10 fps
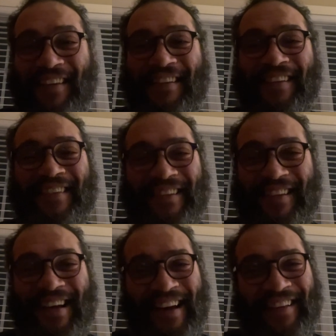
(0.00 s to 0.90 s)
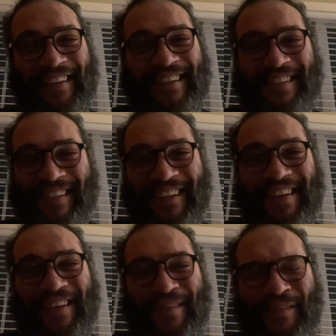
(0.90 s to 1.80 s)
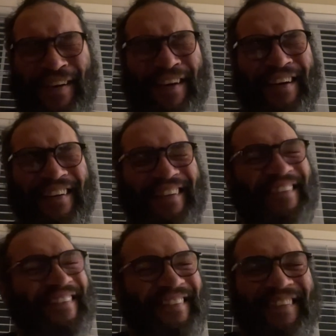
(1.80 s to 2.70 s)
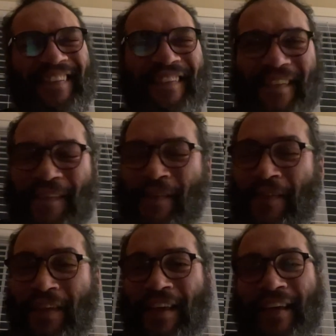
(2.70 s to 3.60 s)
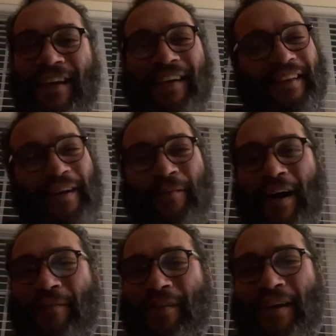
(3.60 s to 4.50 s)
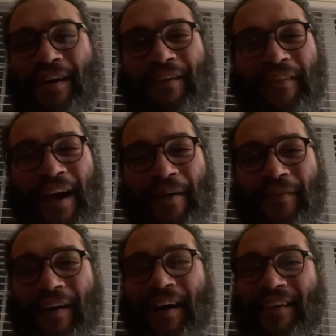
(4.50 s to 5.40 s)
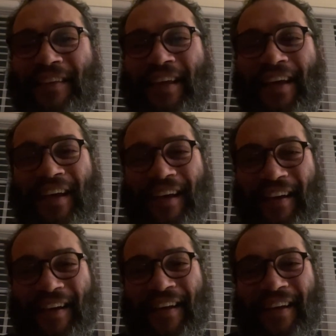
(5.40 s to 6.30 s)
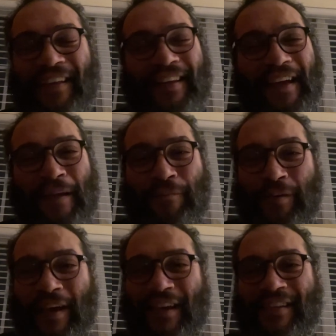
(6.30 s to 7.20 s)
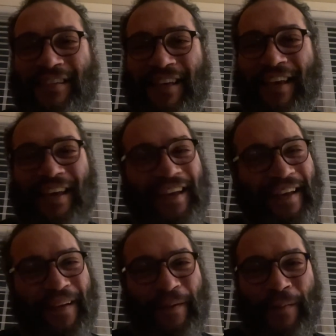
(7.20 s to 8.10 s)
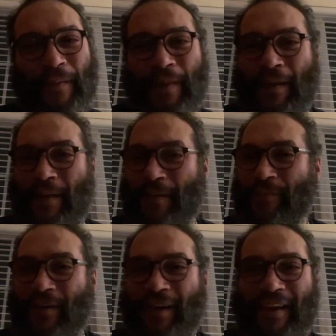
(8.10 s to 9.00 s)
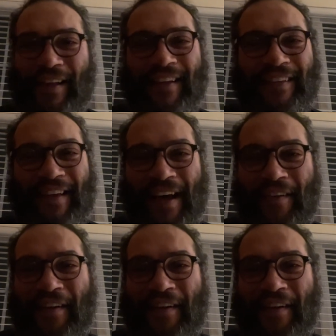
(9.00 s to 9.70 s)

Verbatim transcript: does not listen to hip hop. There might be a rapper out there named Big Z but he doesn't have